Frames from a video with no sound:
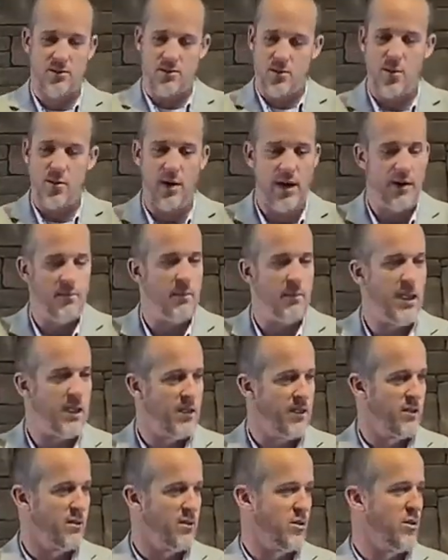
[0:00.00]
go ahead and make
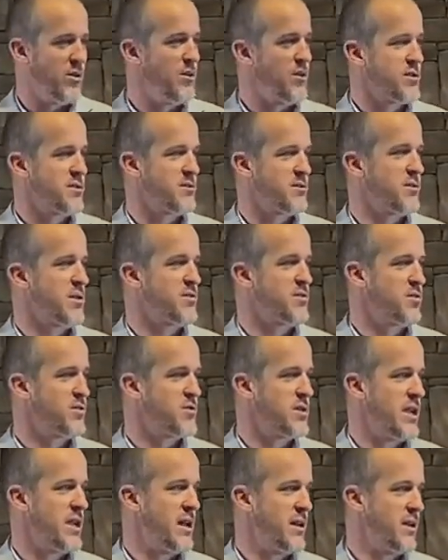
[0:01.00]
do this this
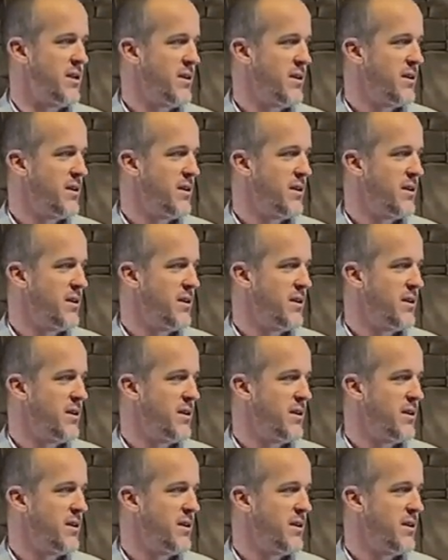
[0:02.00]
routine,